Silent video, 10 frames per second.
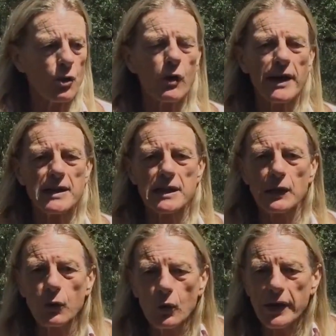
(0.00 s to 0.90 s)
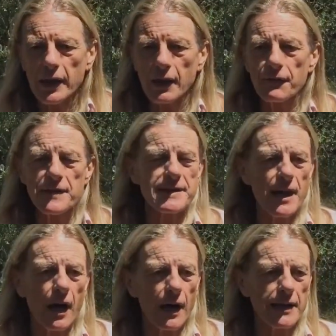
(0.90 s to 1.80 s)
always looking for
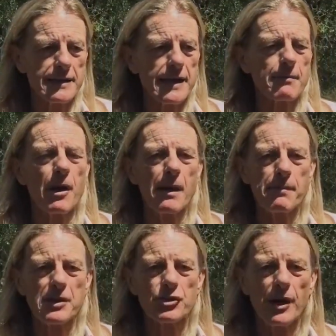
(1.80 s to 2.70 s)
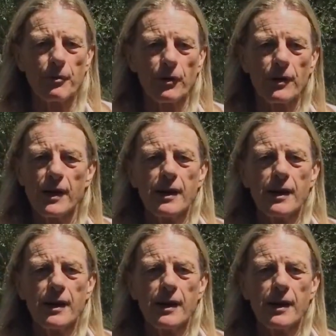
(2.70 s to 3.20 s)
signs there might be trouble.